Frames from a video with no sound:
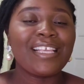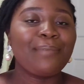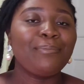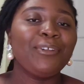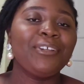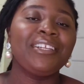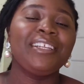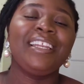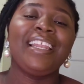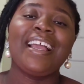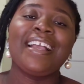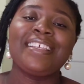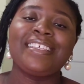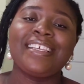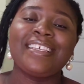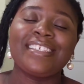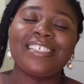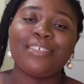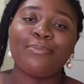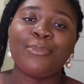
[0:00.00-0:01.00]
I'm not a
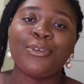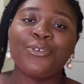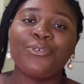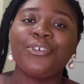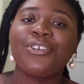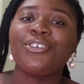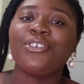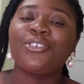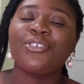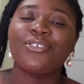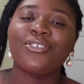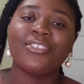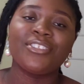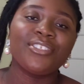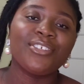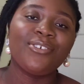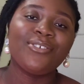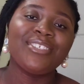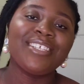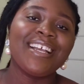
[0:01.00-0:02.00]
licensed immigration
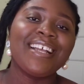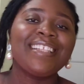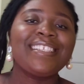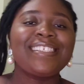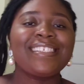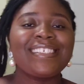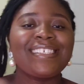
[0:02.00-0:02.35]
consultant,